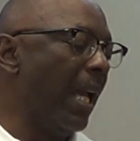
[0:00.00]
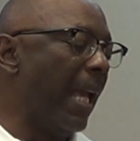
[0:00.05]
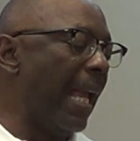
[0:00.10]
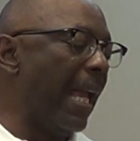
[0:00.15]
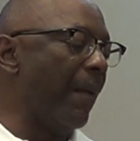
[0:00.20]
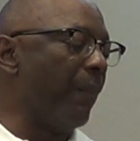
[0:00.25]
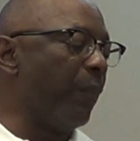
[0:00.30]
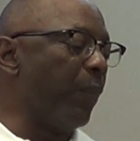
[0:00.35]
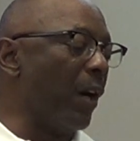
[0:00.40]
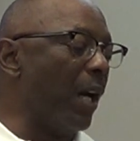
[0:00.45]

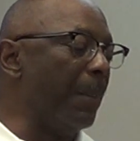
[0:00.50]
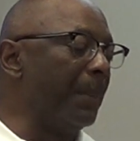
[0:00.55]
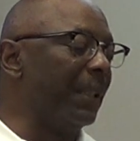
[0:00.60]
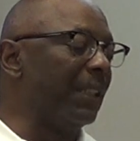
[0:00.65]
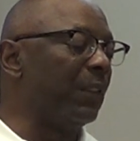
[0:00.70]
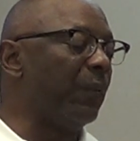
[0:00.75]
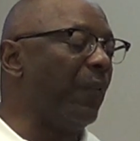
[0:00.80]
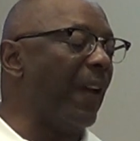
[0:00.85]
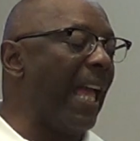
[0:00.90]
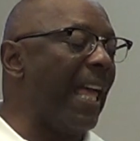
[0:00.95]
And from
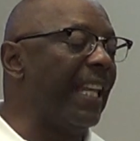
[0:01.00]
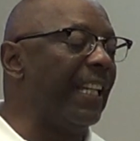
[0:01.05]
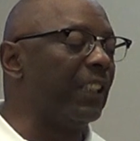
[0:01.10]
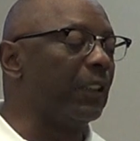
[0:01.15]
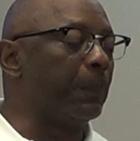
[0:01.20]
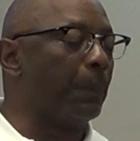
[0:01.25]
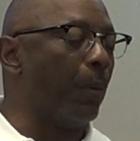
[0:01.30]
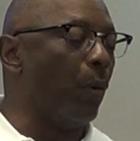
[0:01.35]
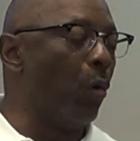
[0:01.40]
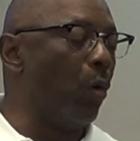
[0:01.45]
his
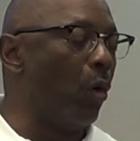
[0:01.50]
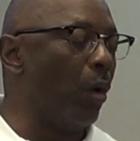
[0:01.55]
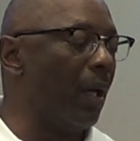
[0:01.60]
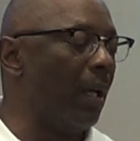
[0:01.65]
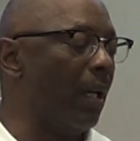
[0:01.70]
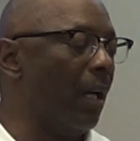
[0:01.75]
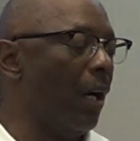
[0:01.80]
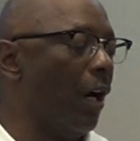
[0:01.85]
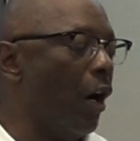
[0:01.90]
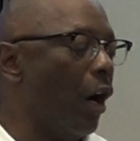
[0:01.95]
vantage
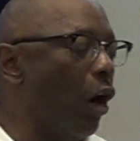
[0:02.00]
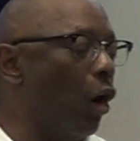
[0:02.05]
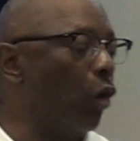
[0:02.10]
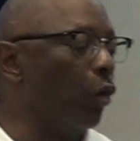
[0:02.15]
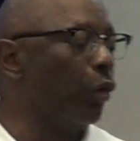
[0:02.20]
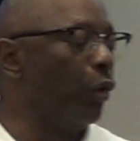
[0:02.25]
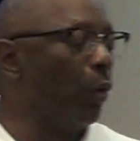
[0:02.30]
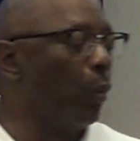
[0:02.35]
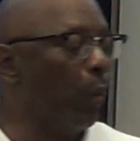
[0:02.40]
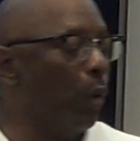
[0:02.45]
point
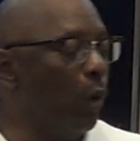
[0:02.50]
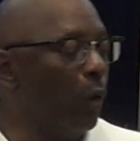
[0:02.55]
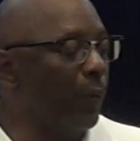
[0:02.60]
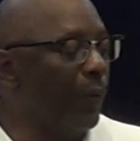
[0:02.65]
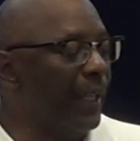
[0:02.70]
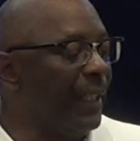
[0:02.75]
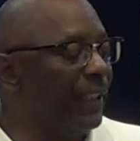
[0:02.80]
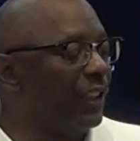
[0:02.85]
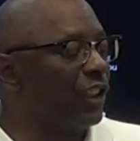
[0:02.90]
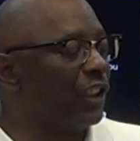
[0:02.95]
on the
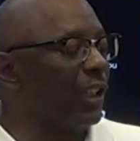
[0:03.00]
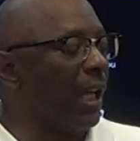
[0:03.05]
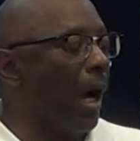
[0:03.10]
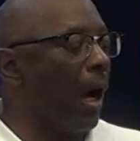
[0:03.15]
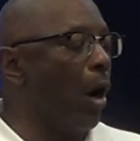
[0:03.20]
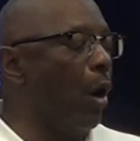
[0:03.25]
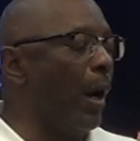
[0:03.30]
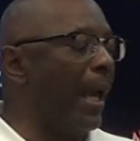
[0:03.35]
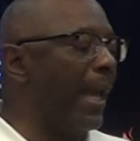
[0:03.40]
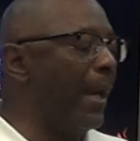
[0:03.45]
roof, he
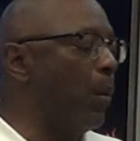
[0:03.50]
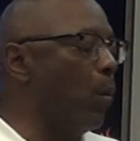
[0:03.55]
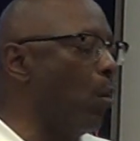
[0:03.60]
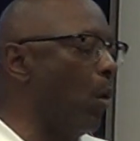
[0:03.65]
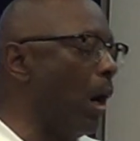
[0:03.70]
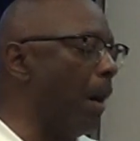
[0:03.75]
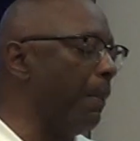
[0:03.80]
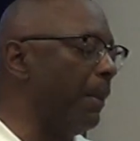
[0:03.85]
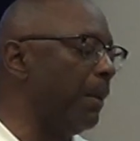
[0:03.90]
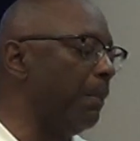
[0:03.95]
saw a
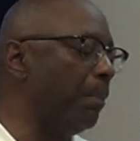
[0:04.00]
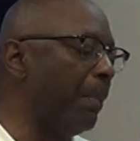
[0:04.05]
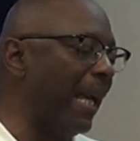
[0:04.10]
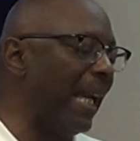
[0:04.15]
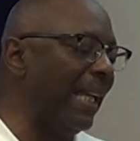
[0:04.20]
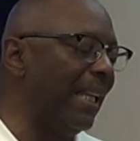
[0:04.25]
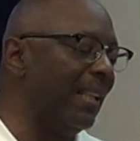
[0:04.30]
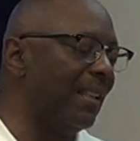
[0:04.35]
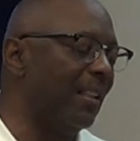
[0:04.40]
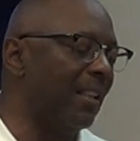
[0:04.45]
woman
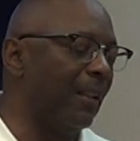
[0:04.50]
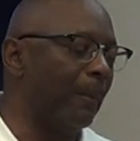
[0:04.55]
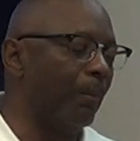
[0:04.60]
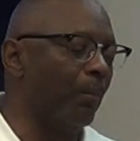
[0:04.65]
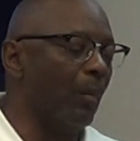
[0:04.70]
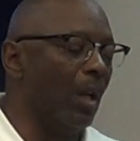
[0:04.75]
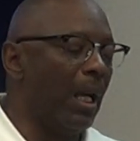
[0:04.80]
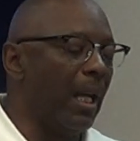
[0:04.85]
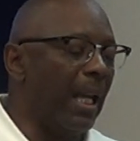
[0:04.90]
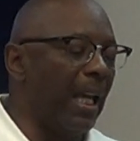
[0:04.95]
bathing,
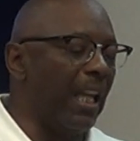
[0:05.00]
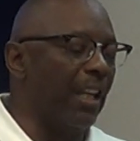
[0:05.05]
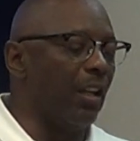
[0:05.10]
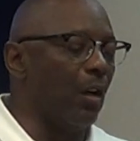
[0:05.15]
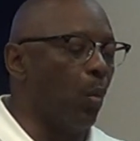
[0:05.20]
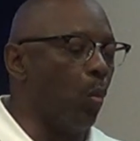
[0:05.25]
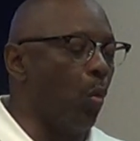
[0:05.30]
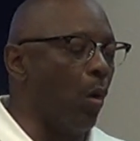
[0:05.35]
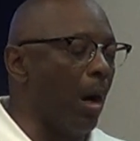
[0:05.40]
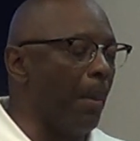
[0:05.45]
and
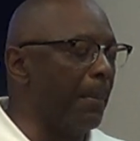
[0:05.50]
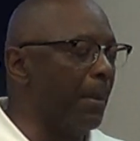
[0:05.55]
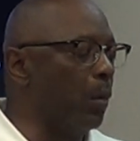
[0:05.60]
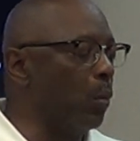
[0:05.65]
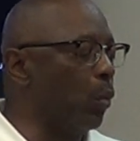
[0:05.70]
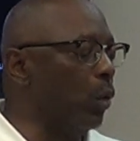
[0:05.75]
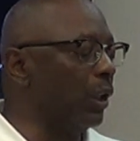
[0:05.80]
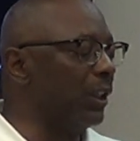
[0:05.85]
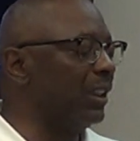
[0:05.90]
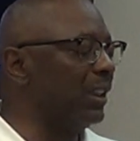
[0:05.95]
the
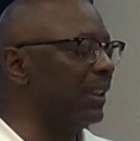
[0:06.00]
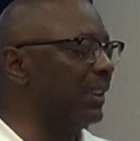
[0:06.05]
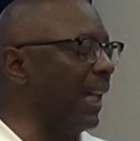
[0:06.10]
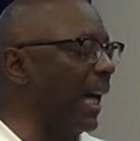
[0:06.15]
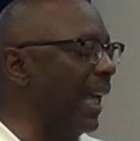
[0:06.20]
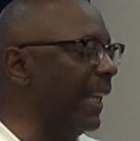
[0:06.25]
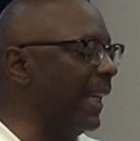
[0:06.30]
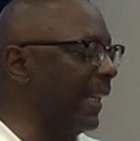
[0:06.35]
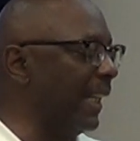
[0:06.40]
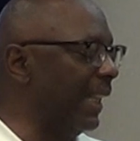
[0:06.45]
woman was
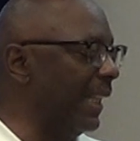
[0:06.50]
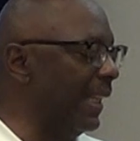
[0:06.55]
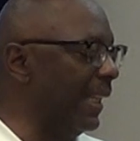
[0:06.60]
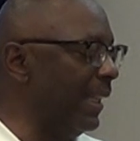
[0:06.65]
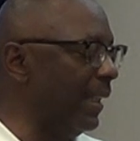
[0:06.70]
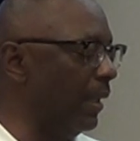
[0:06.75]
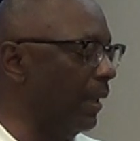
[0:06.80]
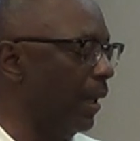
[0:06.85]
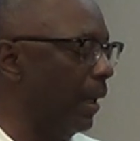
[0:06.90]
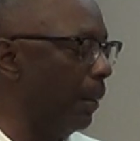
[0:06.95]

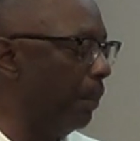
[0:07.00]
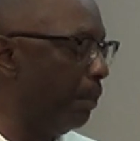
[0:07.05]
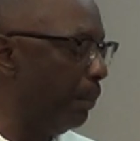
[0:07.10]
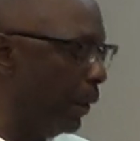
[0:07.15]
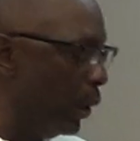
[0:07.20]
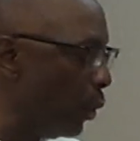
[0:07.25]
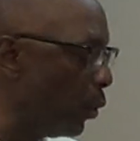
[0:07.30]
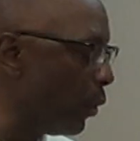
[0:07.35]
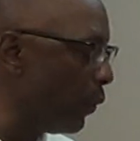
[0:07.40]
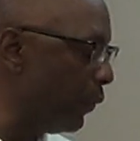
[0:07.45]
stunningly
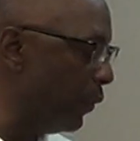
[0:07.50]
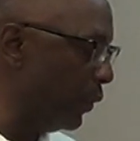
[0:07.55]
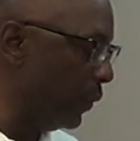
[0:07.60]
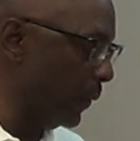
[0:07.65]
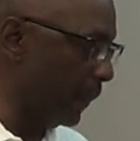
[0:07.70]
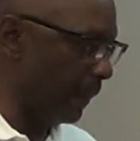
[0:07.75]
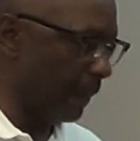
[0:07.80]
beautiful.